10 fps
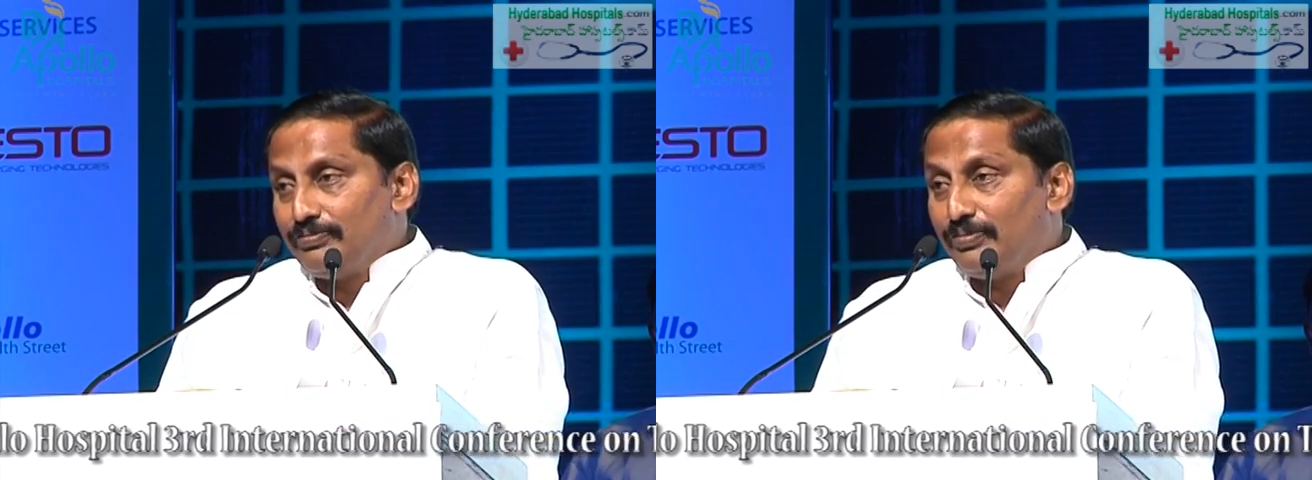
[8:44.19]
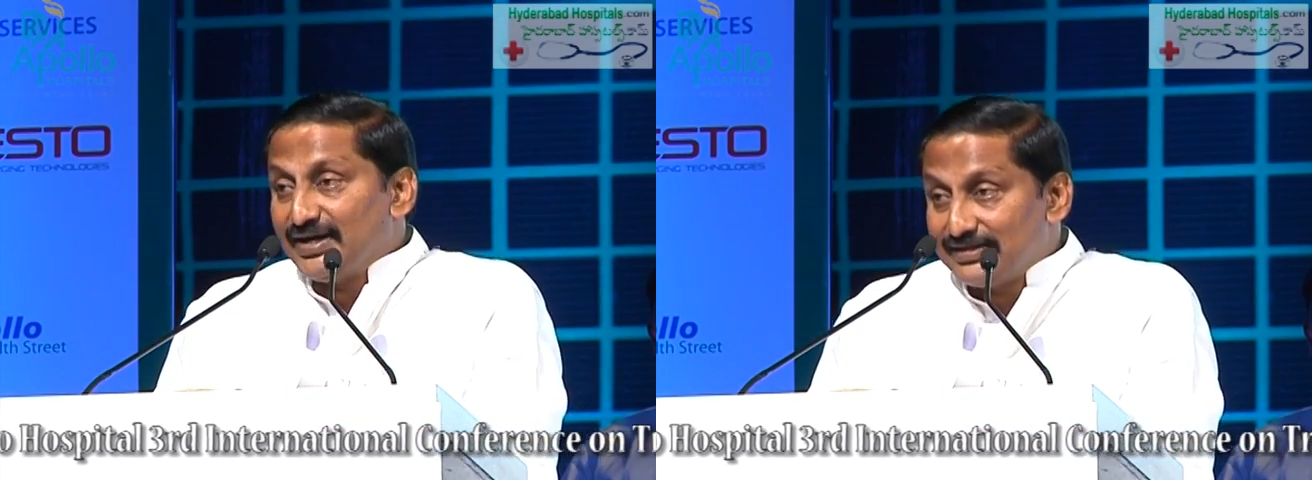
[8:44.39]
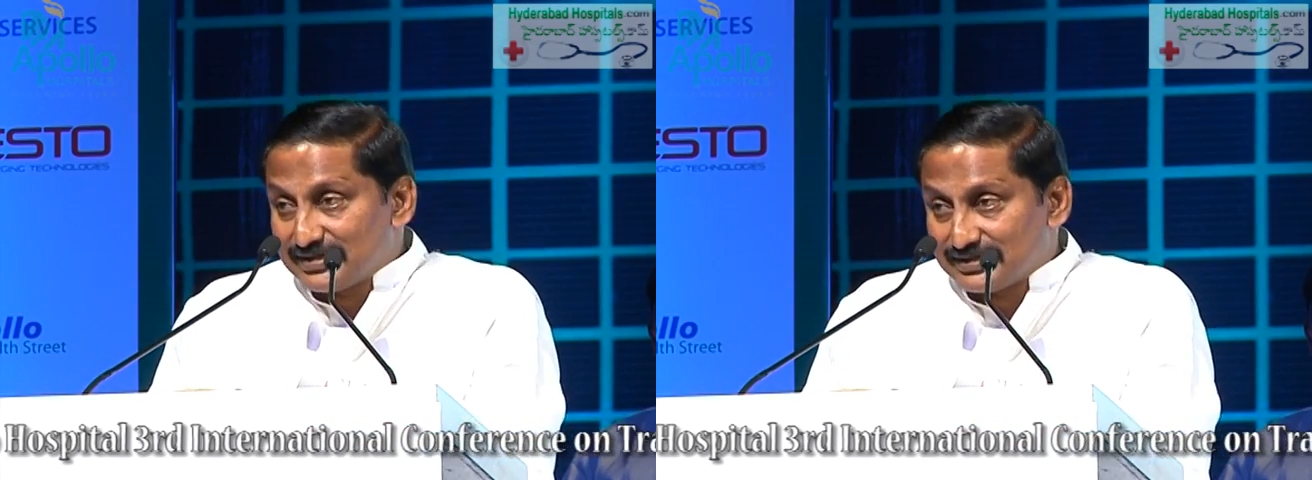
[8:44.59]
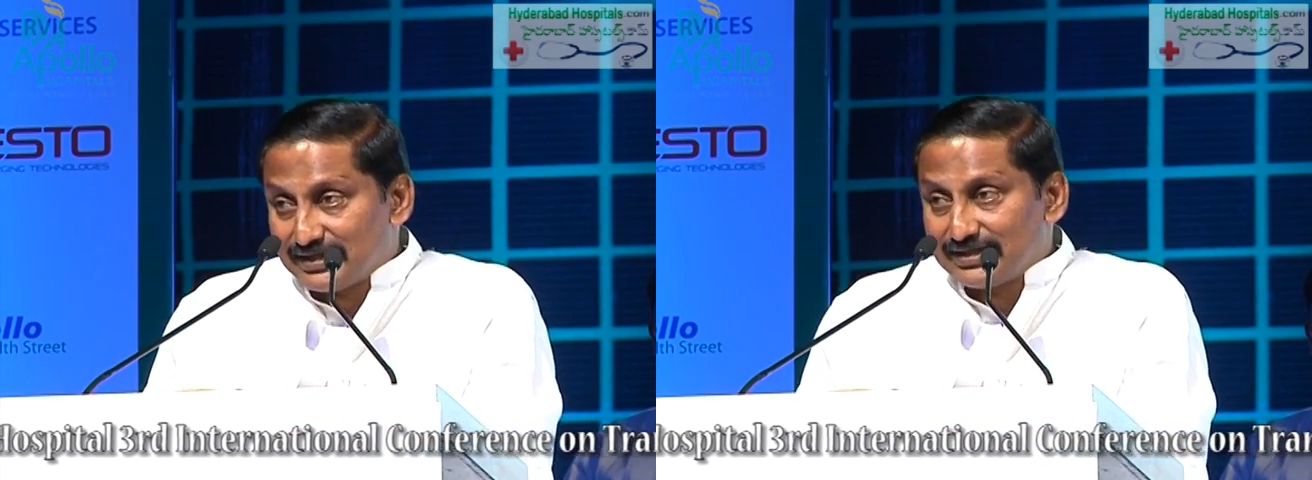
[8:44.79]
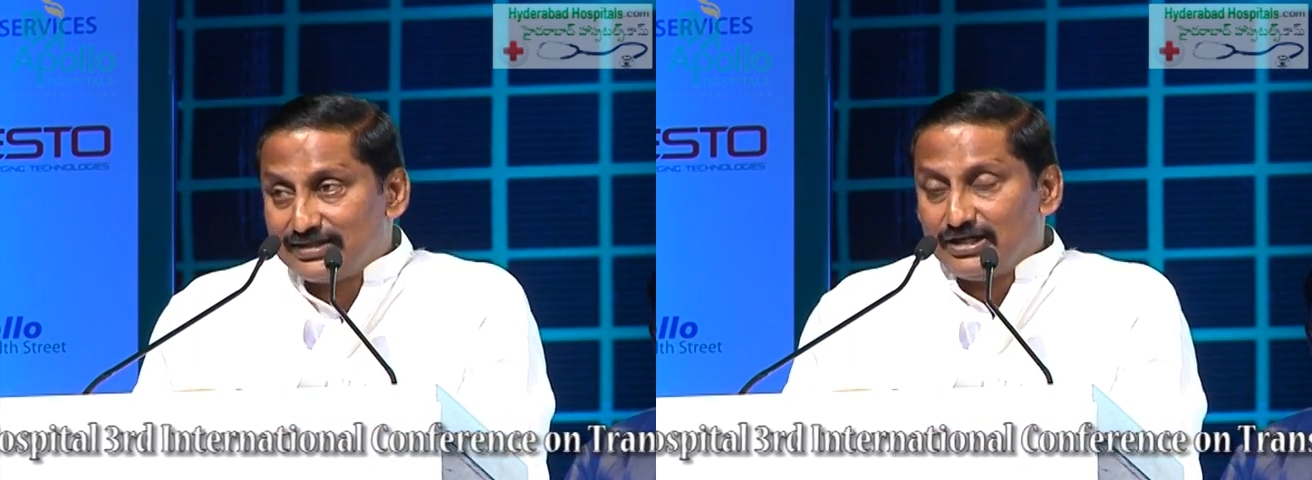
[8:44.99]
by the
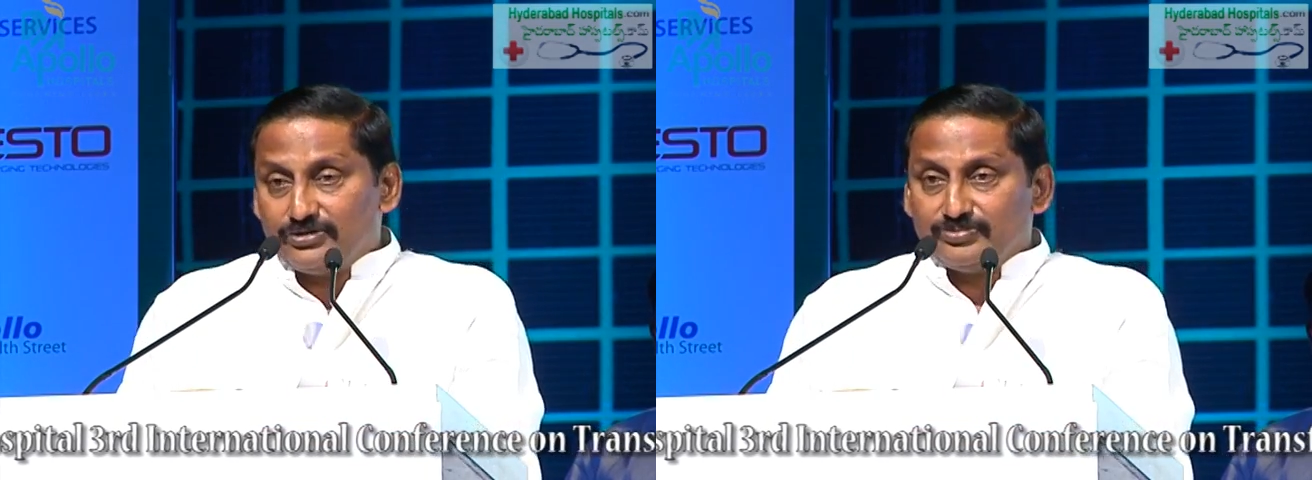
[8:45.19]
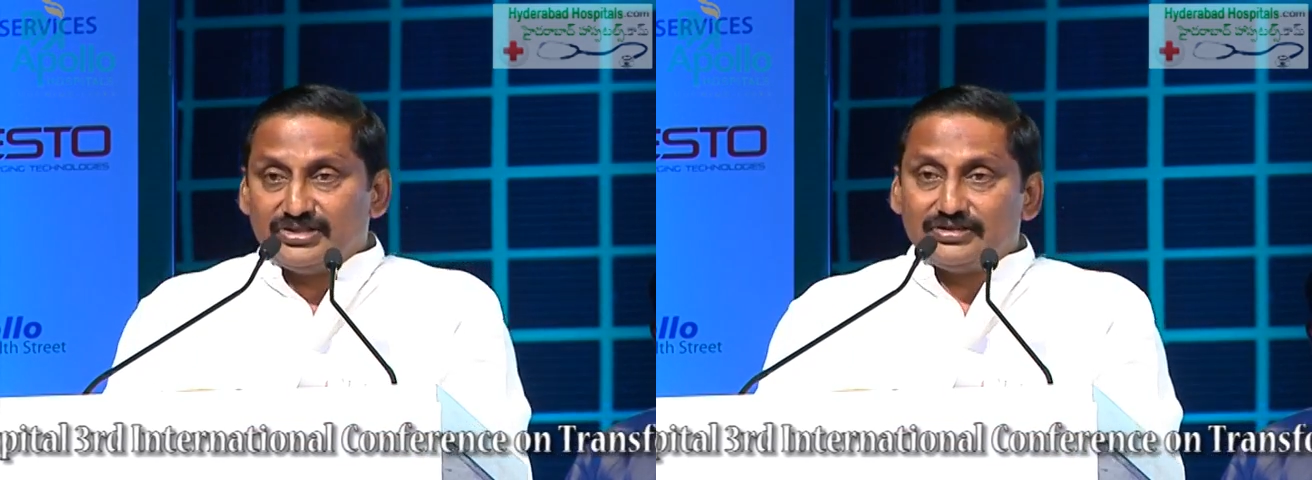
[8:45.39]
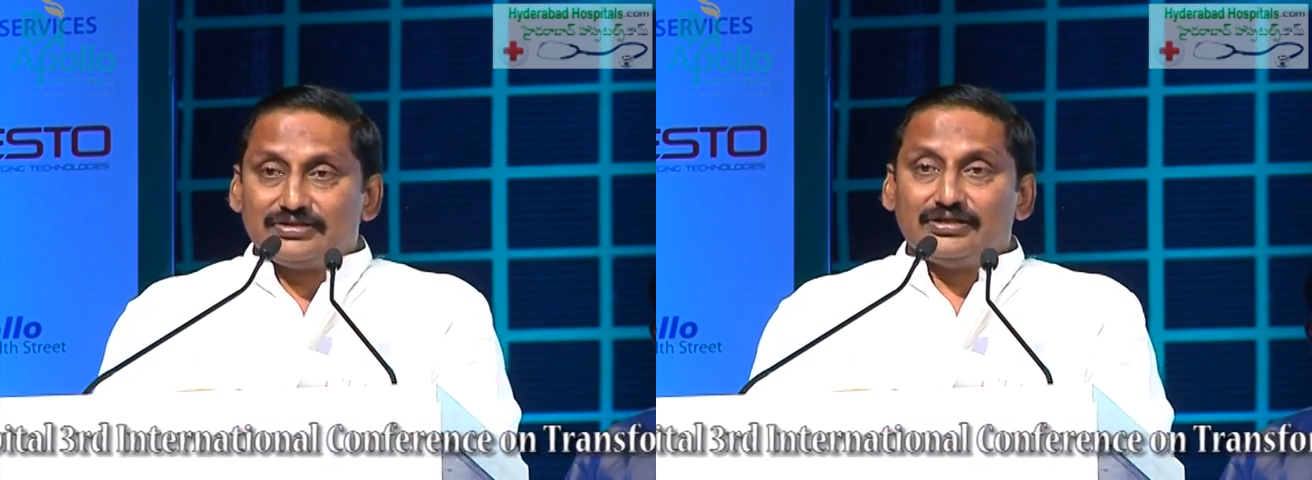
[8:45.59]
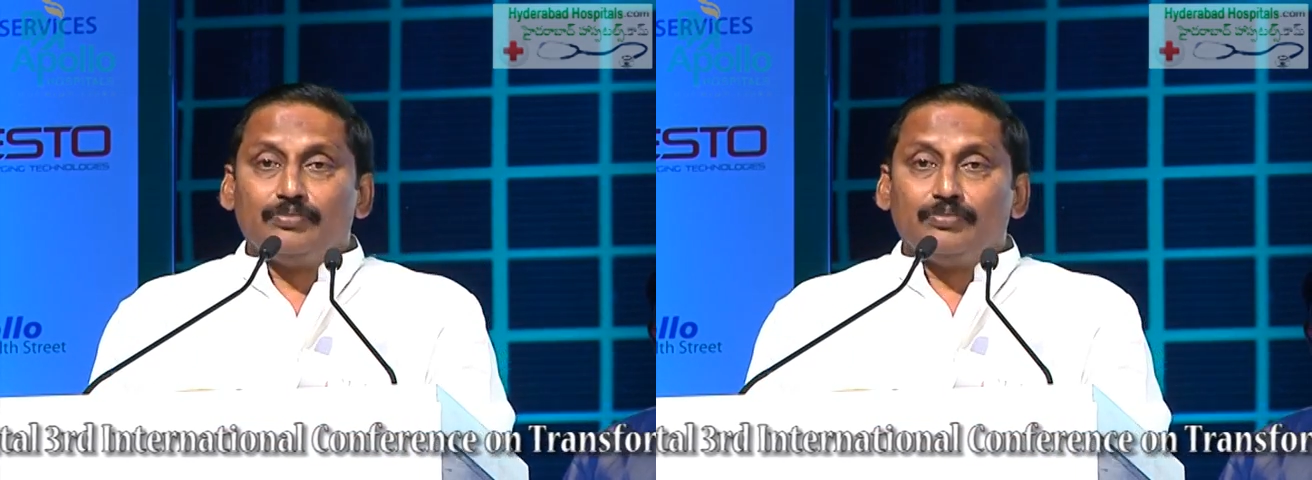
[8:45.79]
state government